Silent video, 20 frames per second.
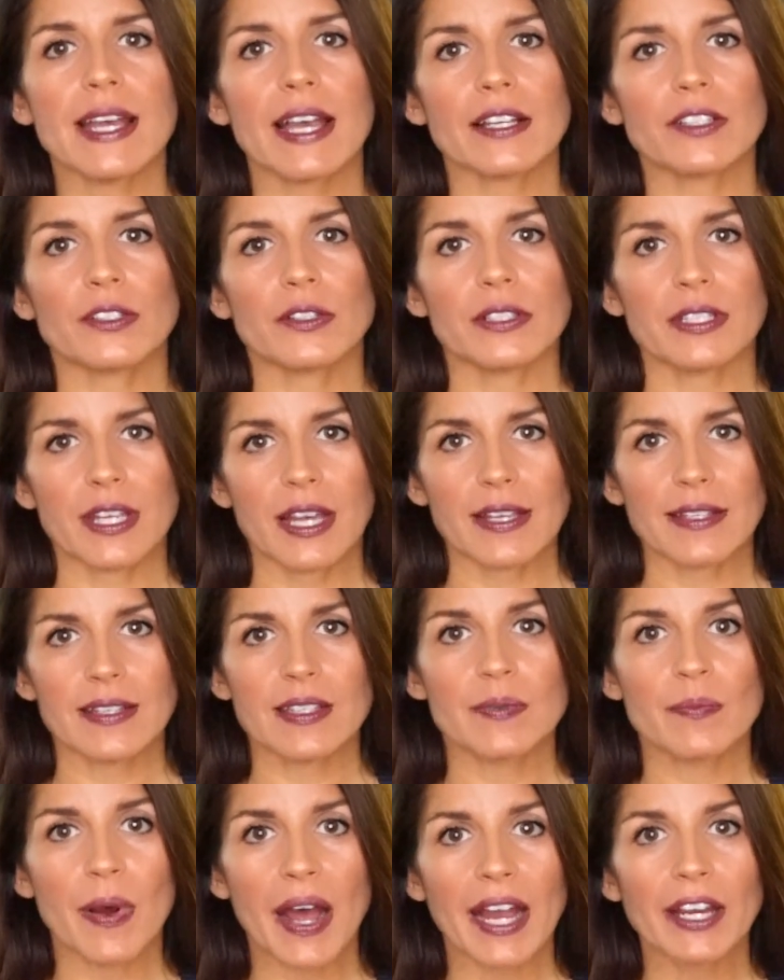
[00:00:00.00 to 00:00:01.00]

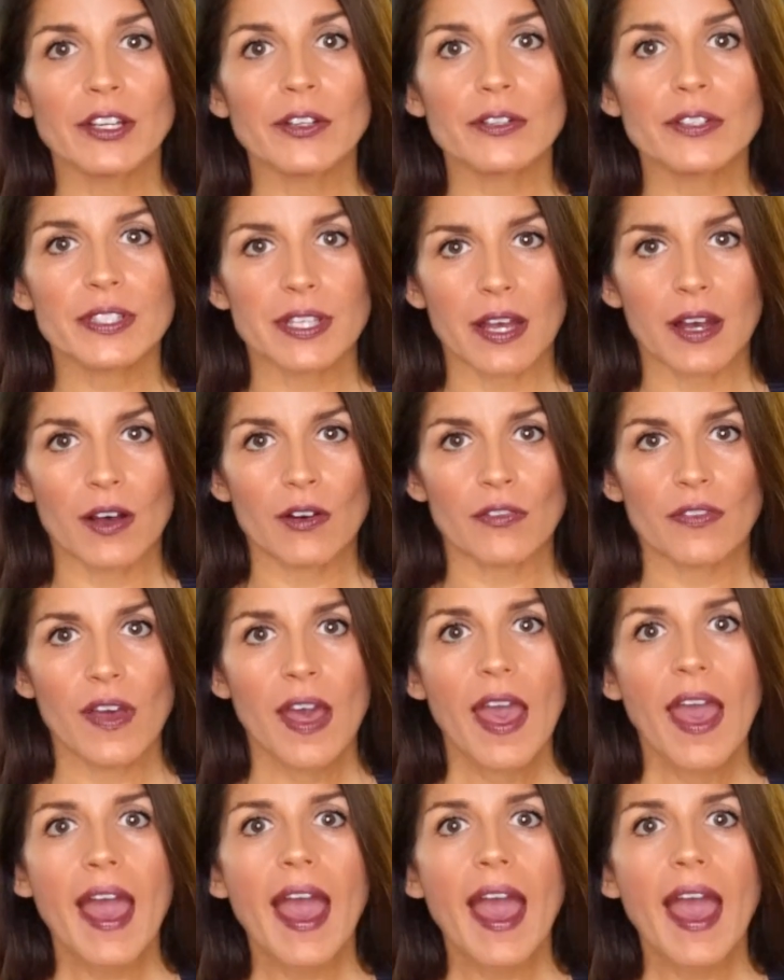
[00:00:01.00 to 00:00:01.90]
exercises by yourself,